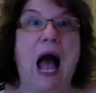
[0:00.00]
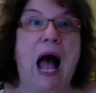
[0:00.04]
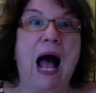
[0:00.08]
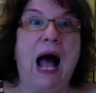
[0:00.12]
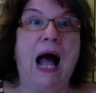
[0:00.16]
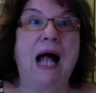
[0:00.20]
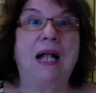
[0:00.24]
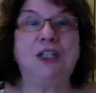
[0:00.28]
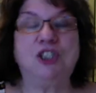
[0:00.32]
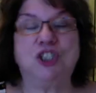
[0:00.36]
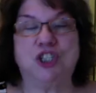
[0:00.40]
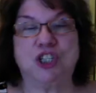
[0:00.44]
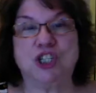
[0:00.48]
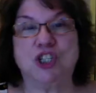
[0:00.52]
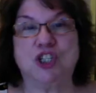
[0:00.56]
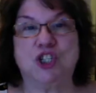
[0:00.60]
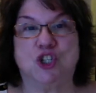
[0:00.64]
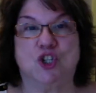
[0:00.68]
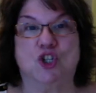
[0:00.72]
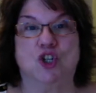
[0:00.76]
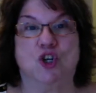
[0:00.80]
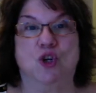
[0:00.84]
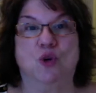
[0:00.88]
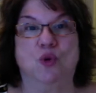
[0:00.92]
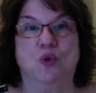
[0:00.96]
I'll
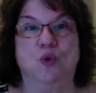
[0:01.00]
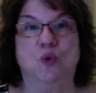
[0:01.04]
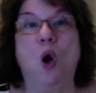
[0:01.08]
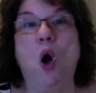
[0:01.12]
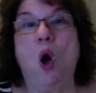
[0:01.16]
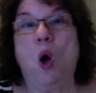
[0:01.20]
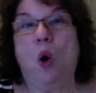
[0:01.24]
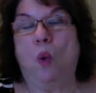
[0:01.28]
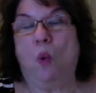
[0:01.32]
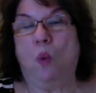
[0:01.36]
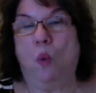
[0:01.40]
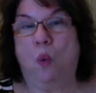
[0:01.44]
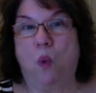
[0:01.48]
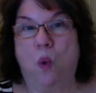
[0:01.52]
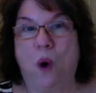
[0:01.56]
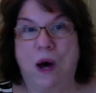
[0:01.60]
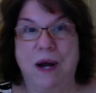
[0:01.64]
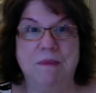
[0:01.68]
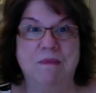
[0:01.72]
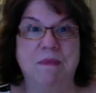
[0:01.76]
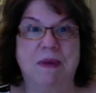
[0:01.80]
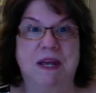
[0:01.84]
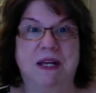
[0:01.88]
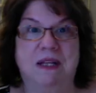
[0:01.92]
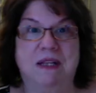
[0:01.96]
just do
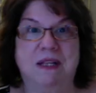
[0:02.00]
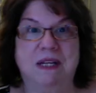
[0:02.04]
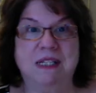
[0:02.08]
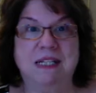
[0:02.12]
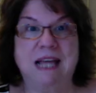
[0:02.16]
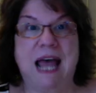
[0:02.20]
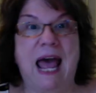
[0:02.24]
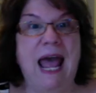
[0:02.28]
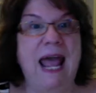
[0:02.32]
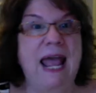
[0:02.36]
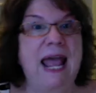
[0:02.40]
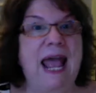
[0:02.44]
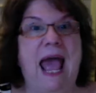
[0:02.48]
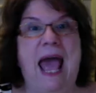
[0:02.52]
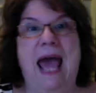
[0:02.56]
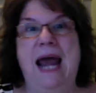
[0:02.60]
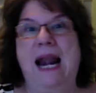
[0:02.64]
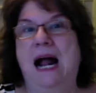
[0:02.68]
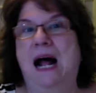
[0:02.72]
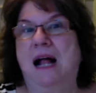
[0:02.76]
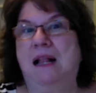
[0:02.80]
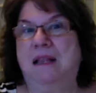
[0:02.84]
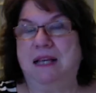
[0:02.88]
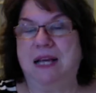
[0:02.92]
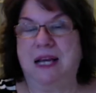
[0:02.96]
one meal a day and
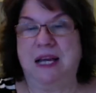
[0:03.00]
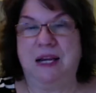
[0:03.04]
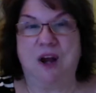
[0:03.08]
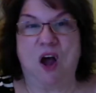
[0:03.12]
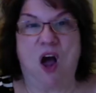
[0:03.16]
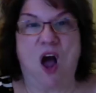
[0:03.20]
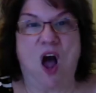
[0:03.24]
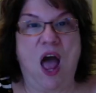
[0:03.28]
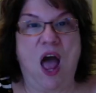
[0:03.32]
I'll eat